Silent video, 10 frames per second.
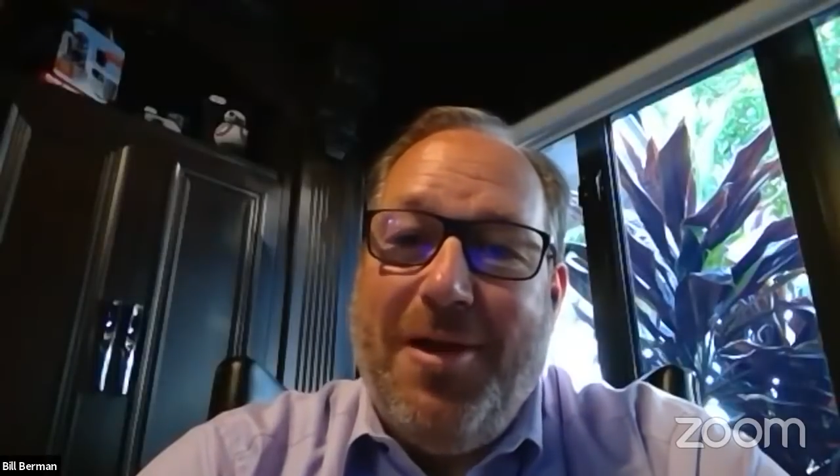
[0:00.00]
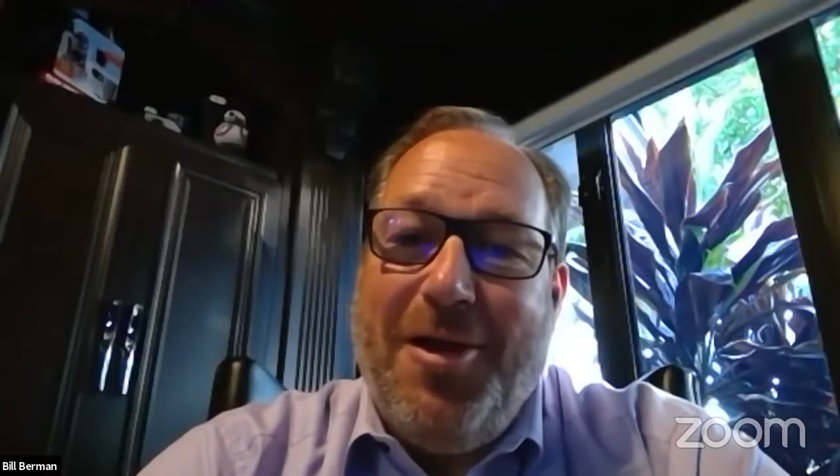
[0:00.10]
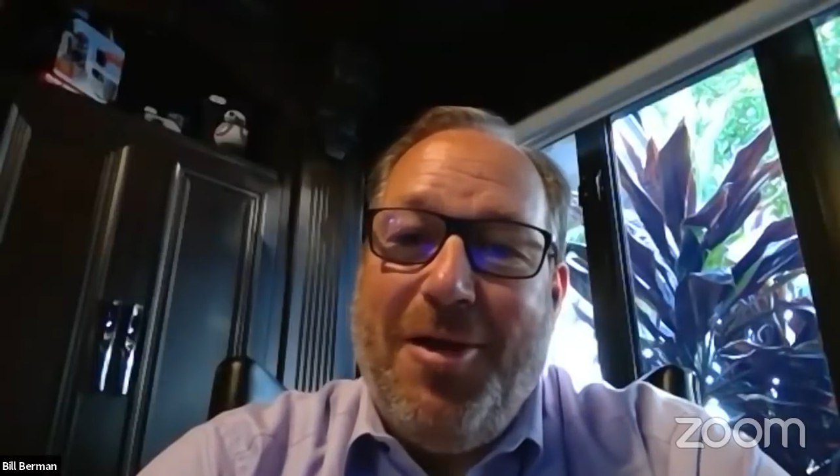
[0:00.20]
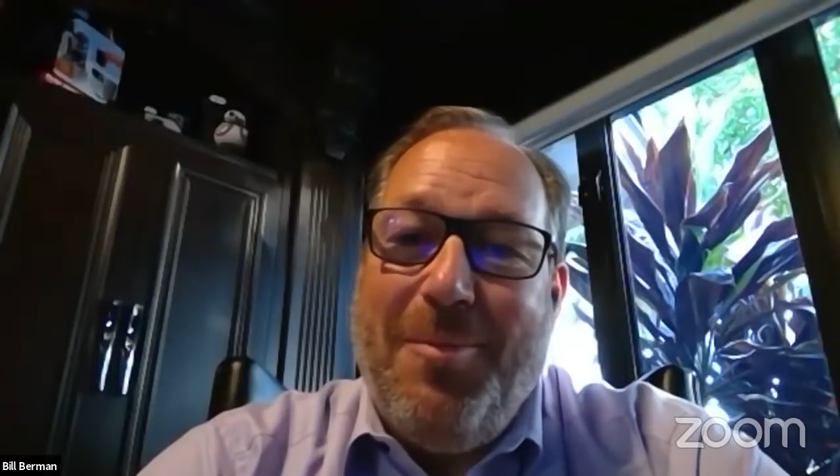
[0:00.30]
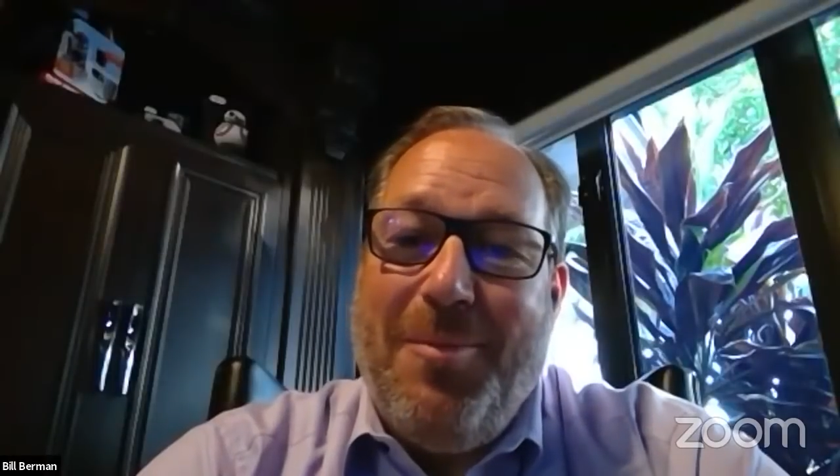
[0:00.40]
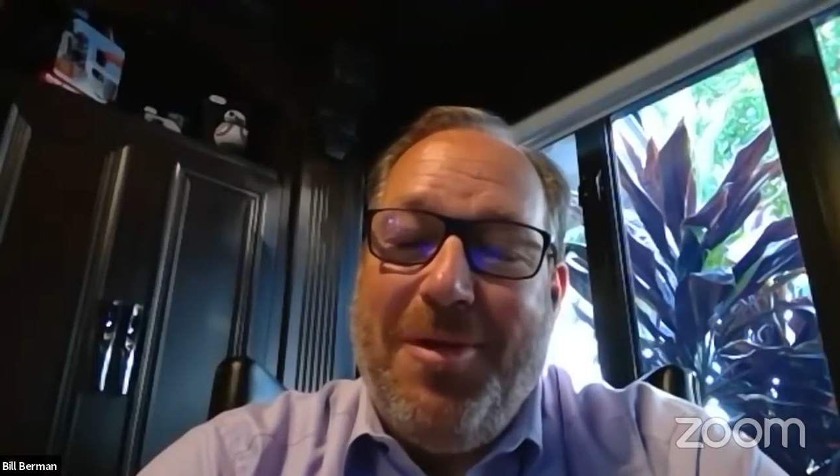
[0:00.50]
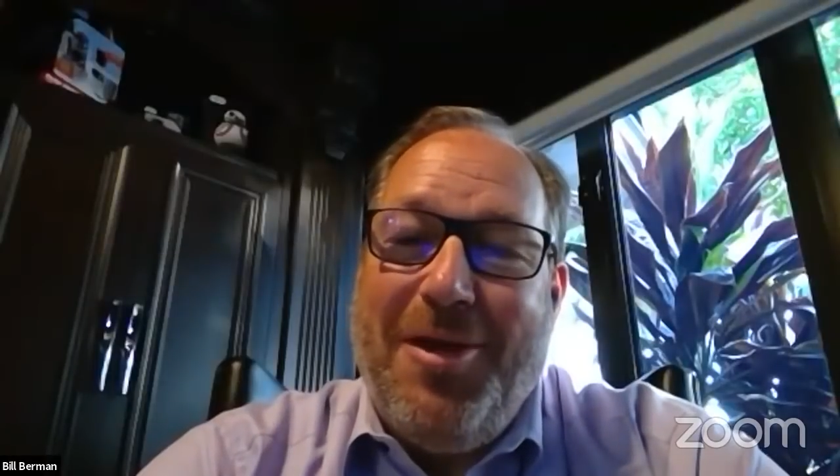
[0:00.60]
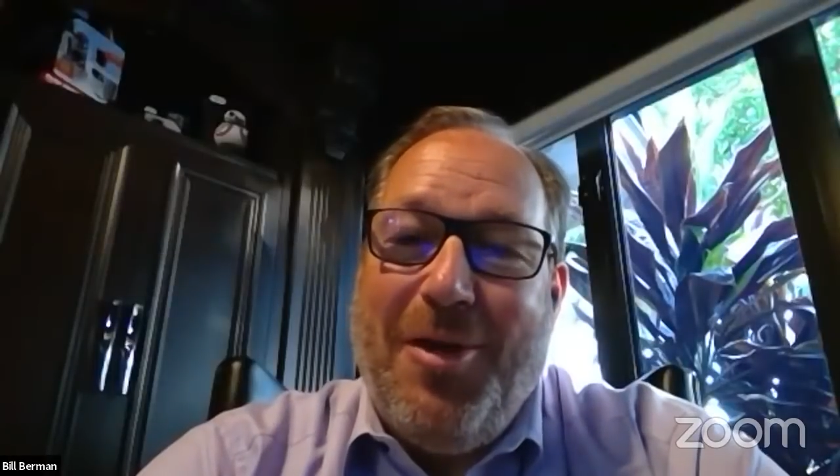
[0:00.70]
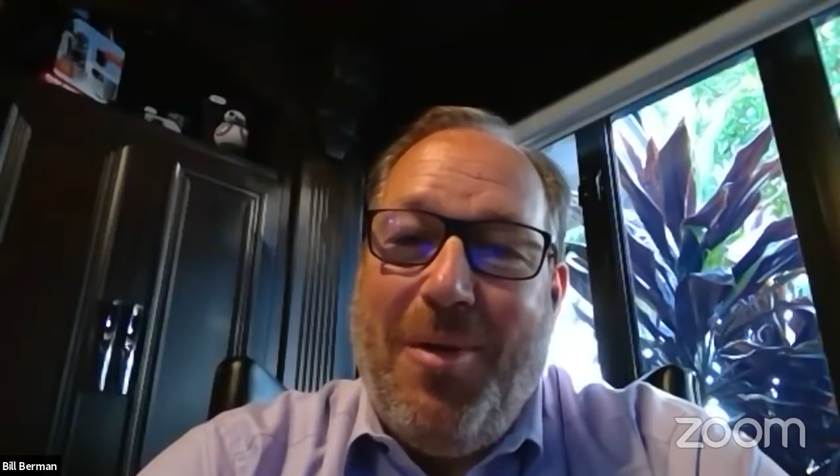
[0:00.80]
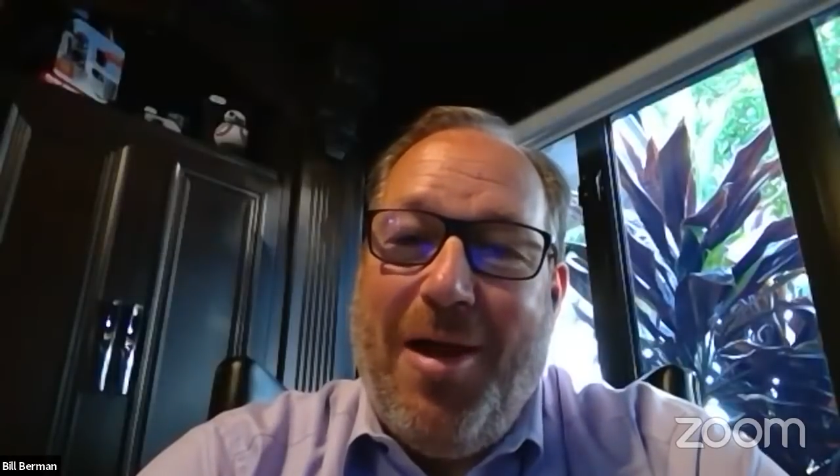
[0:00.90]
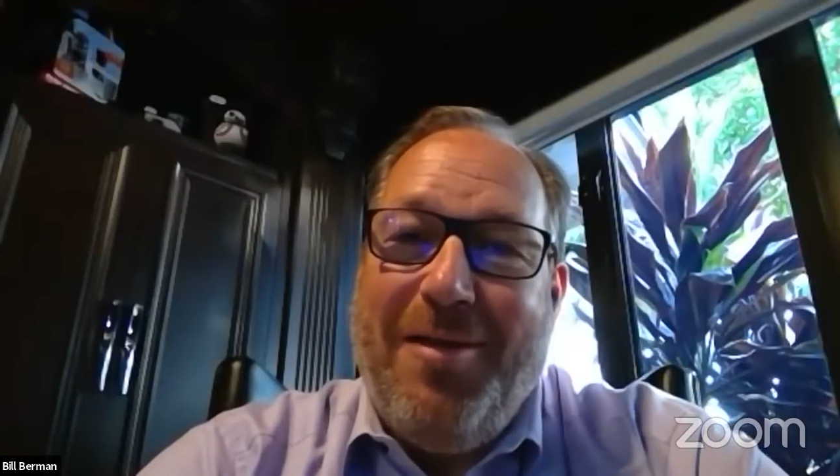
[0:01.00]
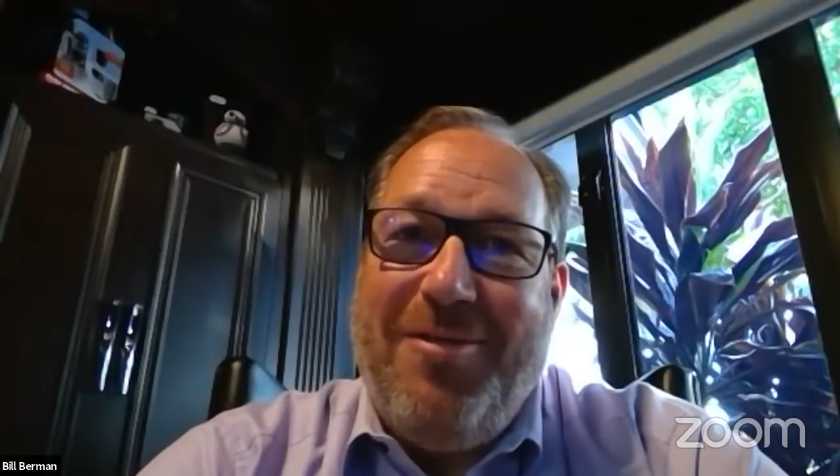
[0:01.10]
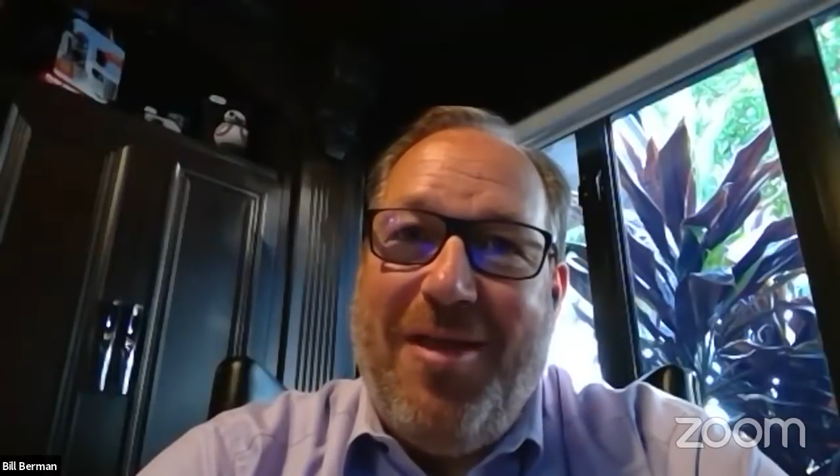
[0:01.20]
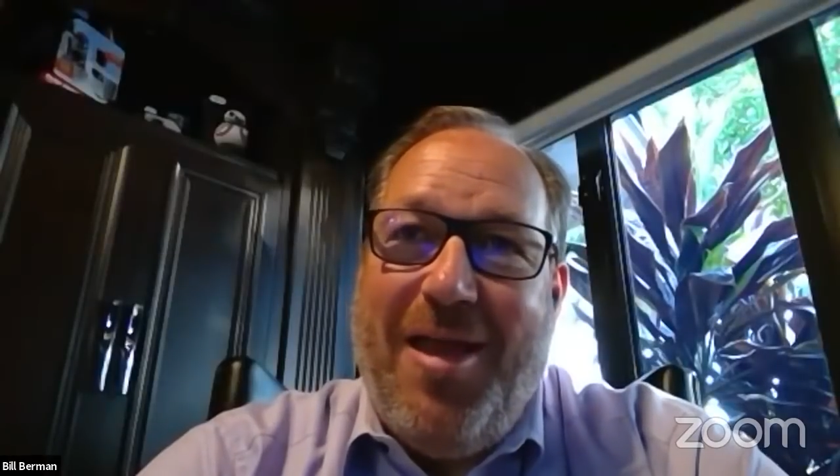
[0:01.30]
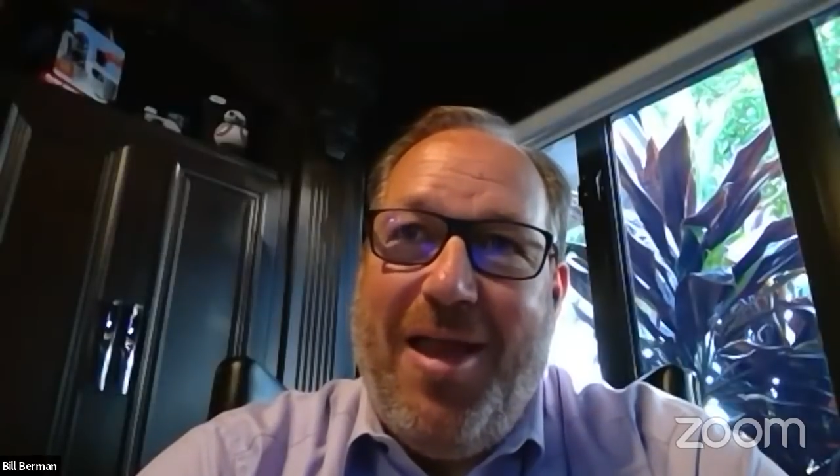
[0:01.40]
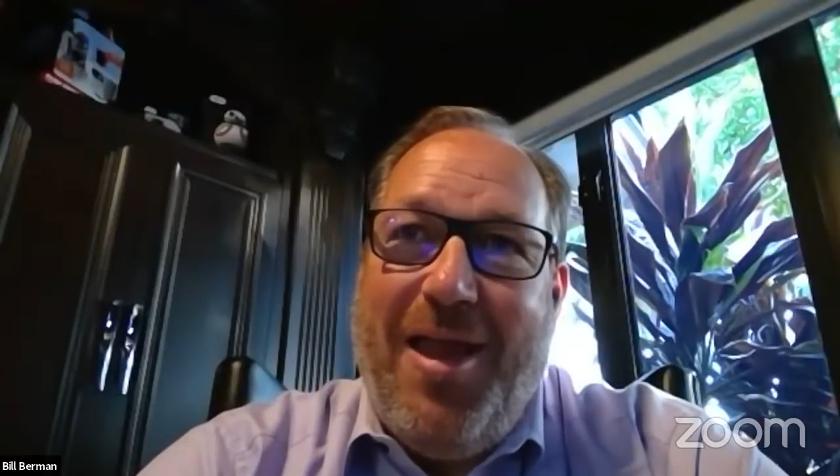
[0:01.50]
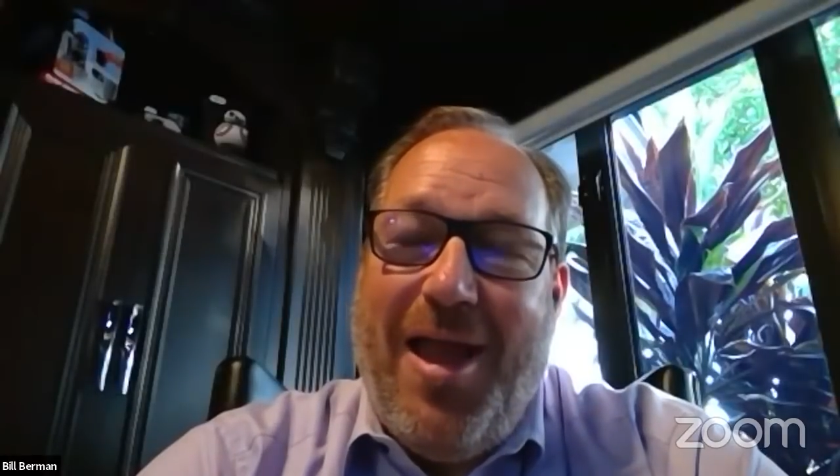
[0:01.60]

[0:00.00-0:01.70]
I'd say